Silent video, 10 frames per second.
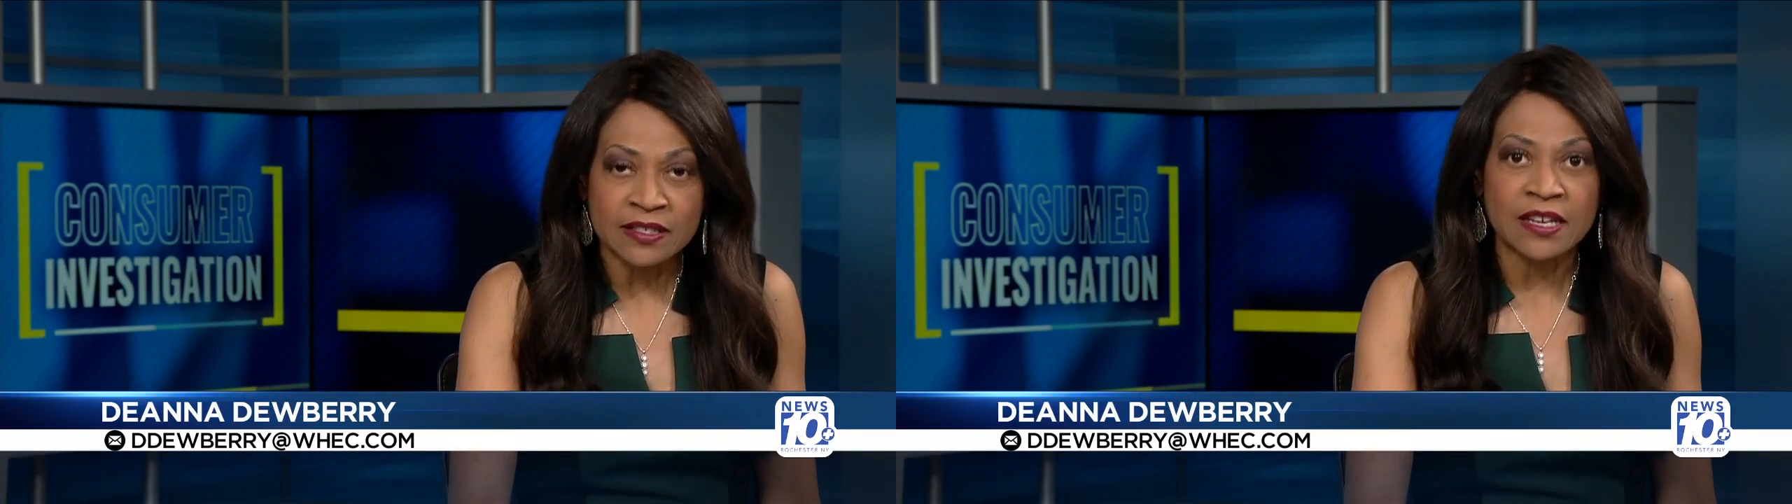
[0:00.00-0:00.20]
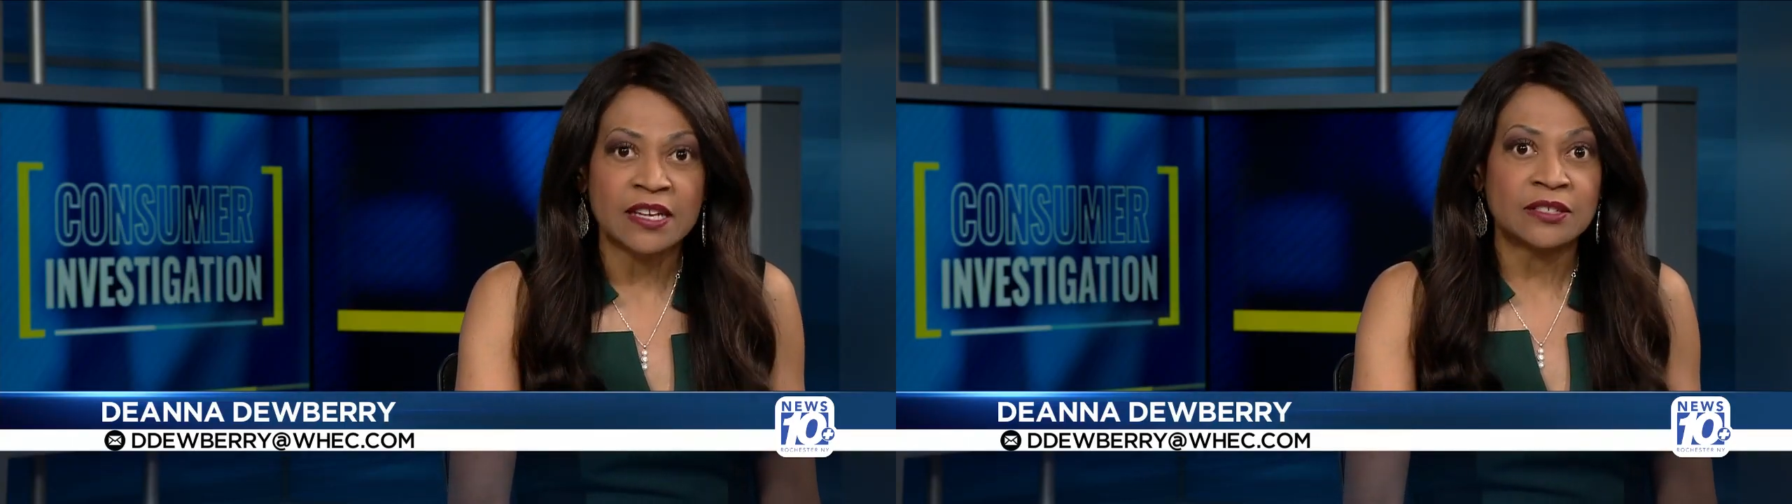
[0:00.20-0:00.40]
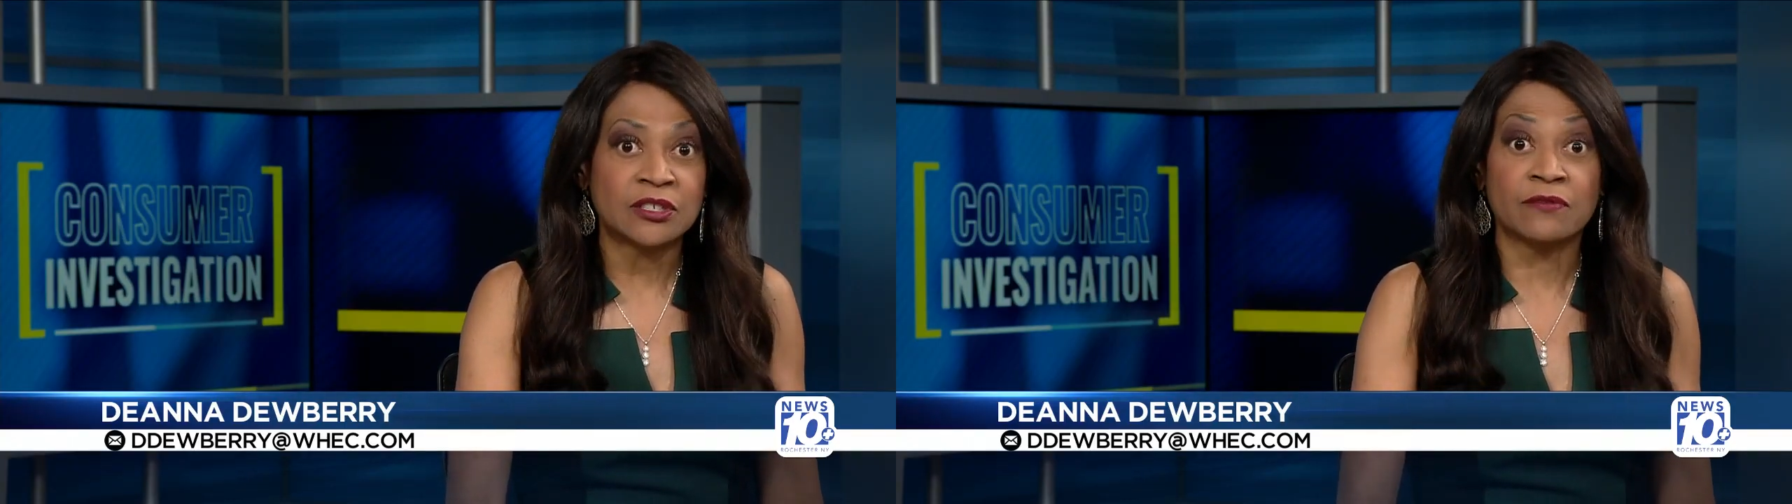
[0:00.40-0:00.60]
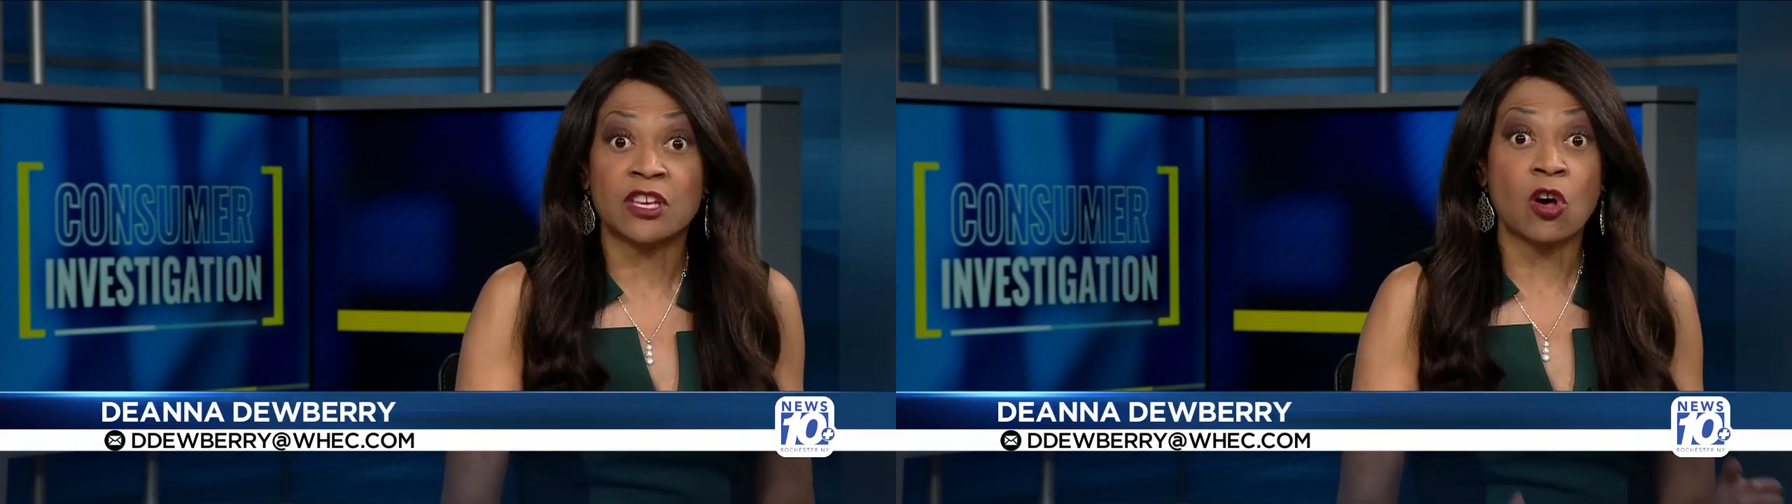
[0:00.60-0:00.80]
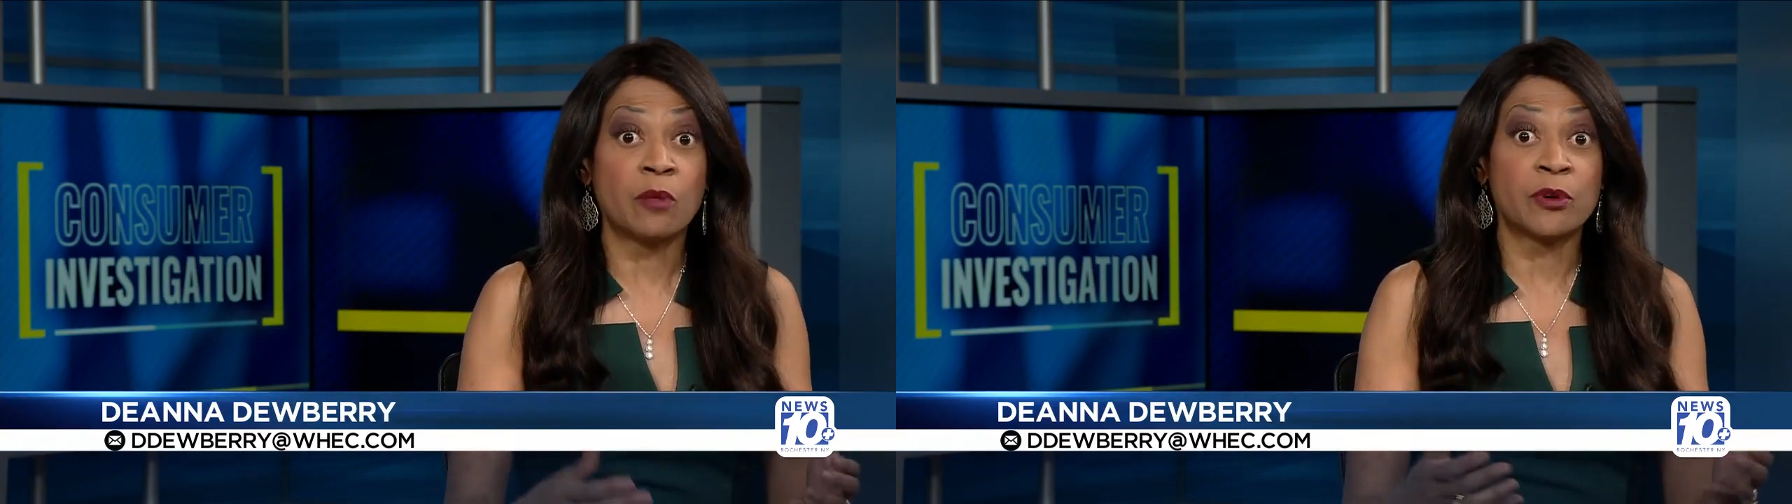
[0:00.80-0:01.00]
needs of
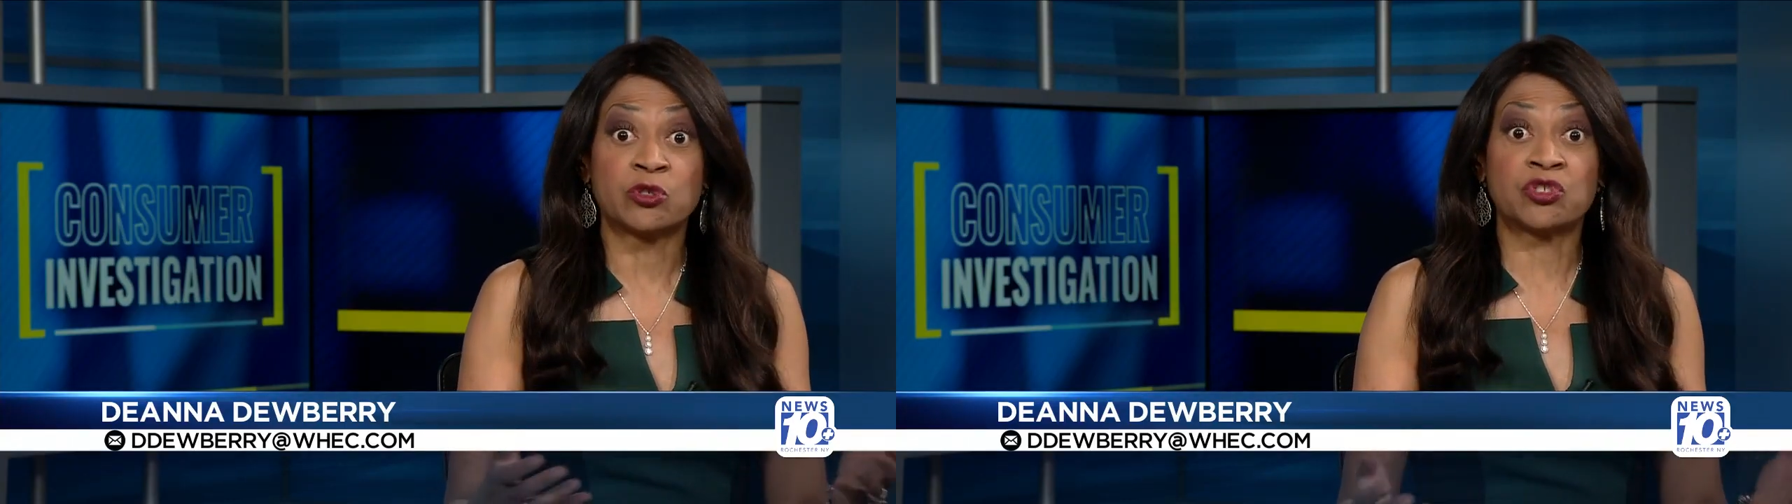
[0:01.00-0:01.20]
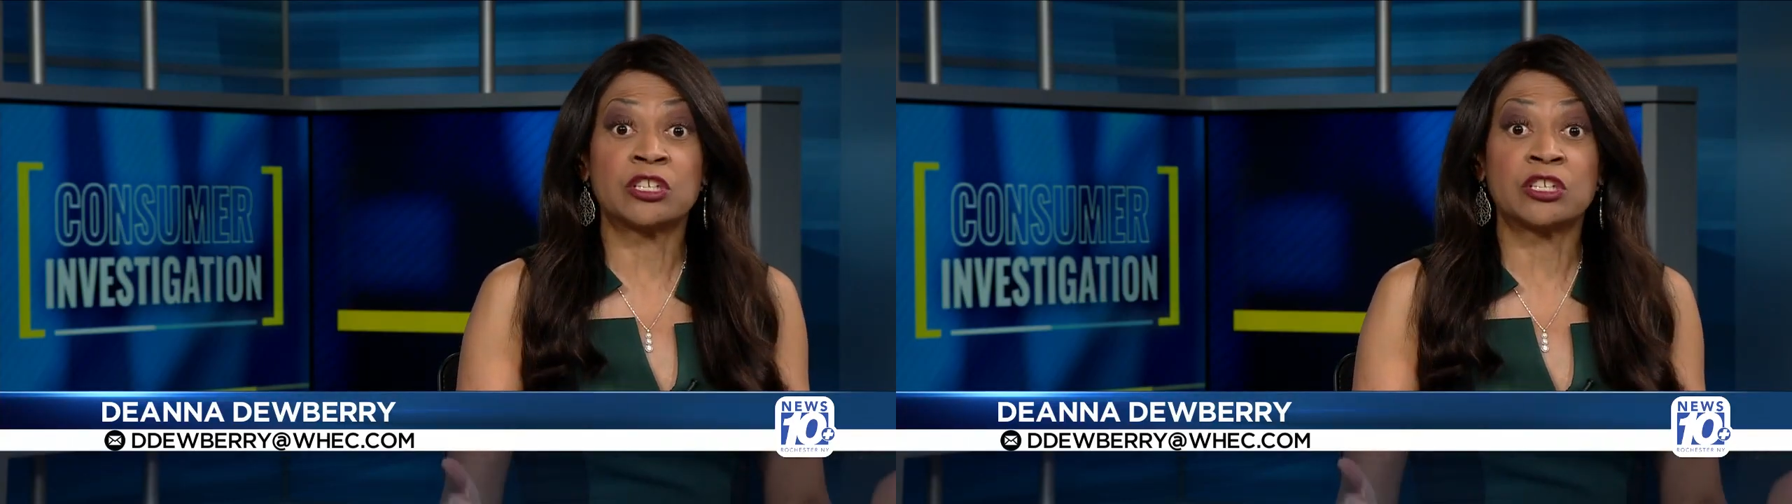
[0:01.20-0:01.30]
the almost